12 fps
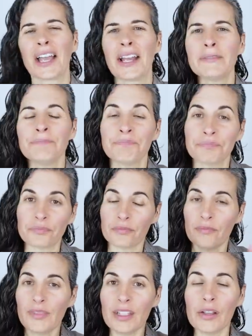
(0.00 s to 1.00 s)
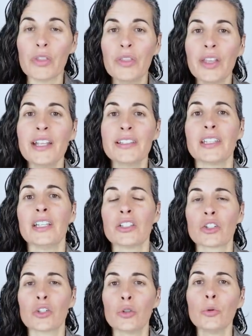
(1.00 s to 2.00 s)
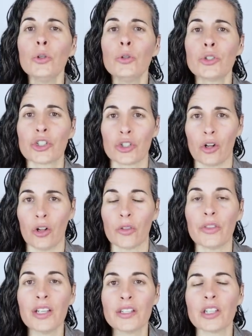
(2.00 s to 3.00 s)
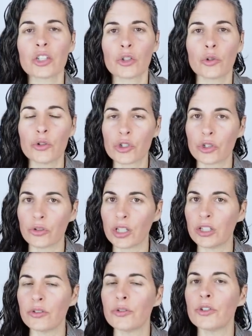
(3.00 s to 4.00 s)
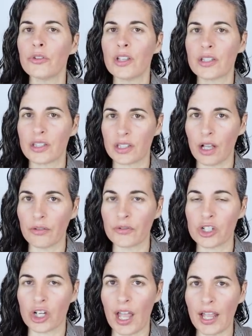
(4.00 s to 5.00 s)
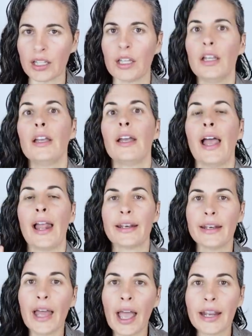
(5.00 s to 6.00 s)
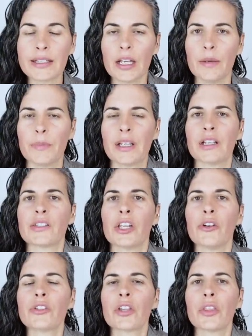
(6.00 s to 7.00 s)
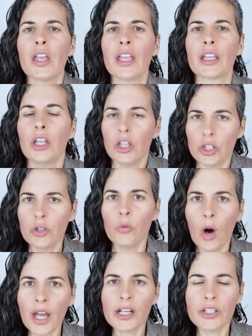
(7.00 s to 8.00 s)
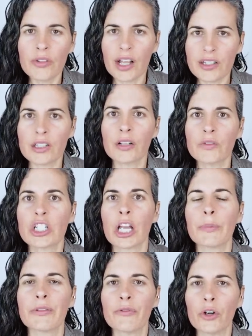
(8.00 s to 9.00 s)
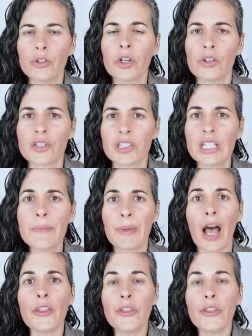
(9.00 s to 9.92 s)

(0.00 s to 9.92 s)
okay. This is crucial. This is crucial that you do this self check at night because here's the thing you want to do that self check before you go to sleep